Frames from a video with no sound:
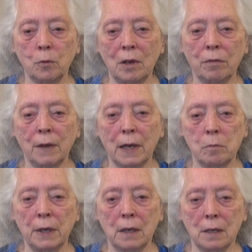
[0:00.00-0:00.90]
we find
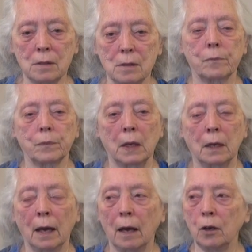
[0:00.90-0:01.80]
peace? And
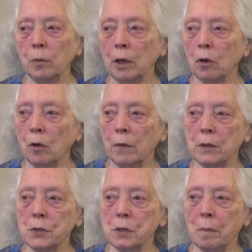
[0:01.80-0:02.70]
how do we hold the
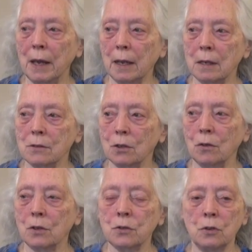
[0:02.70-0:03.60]
space so
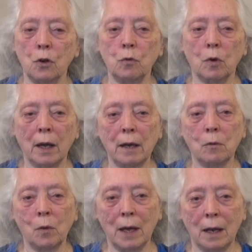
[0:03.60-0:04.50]
there's no right
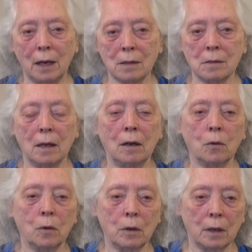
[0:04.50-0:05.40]
way? It's not
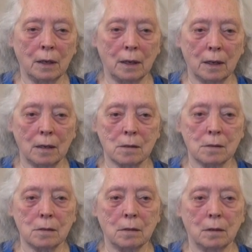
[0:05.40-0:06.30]

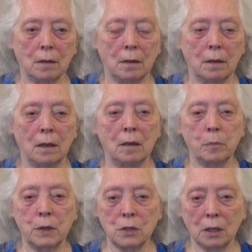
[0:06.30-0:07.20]
organized in a
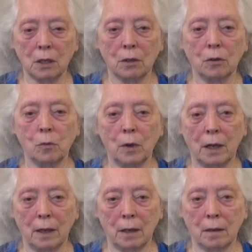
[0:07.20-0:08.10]
particular
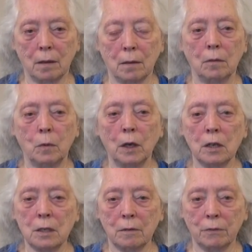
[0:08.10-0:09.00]
way. We are
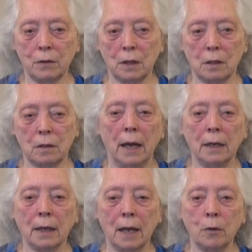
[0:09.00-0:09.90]
different.
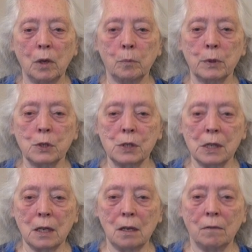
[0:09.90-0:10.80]
And can we
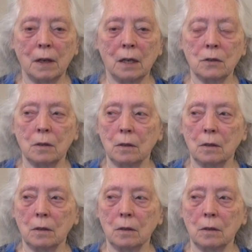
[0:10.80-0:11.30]
perceive and